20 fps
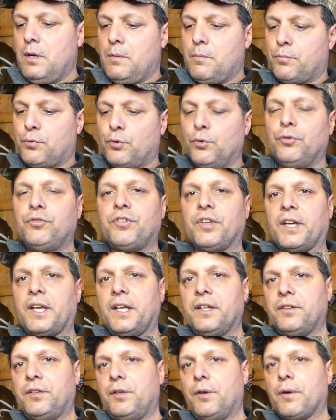Prusik
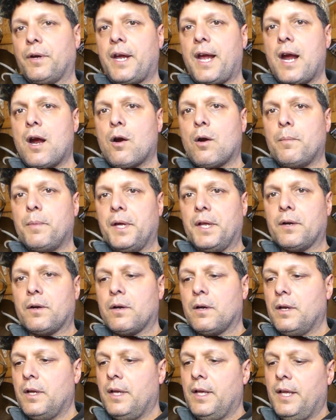into your carabiner.
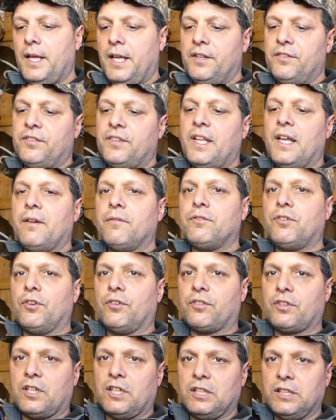Instead of
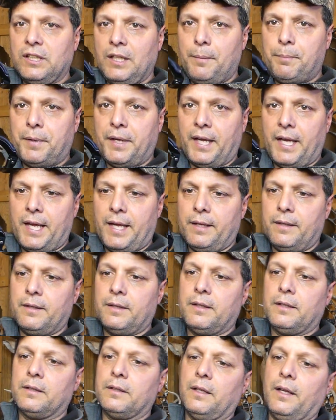just clipping it
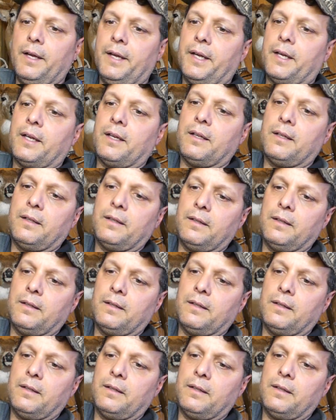like